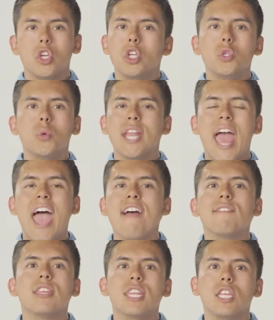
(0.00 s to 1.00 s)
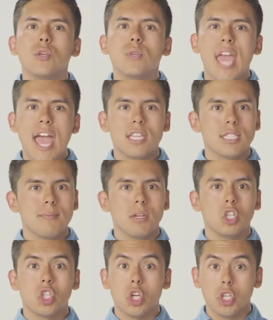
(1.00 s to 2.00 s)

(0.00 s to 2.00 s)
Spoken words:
you're doing everything you can to make sure